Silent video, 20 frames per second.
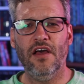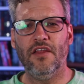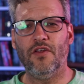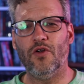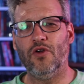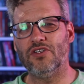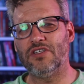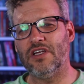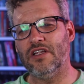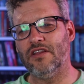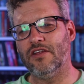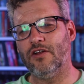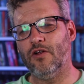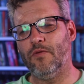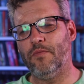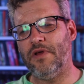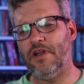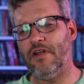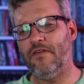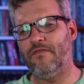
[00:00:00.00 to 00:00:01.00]
There's a little
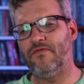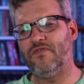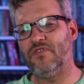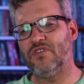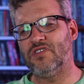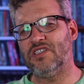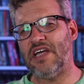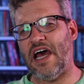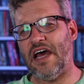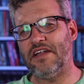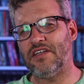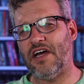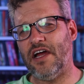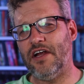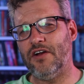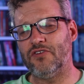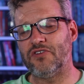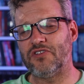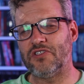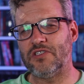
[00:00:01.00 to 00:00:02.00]
bit of
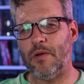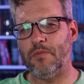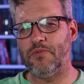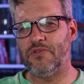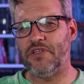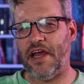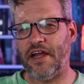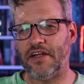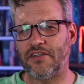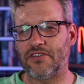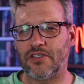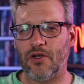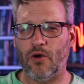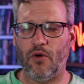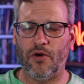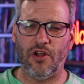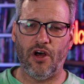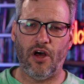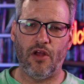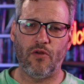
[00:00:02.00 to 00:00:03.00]
satire subtext
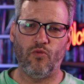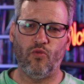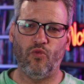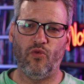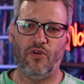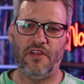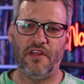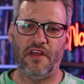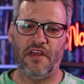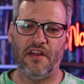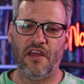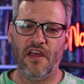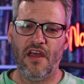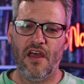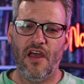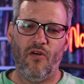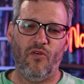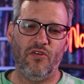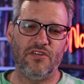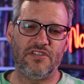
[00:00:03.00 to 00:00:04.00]
going on with it,
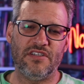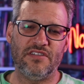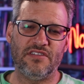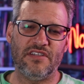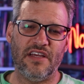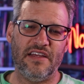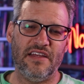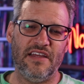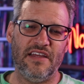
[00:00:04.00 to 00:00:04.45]
which is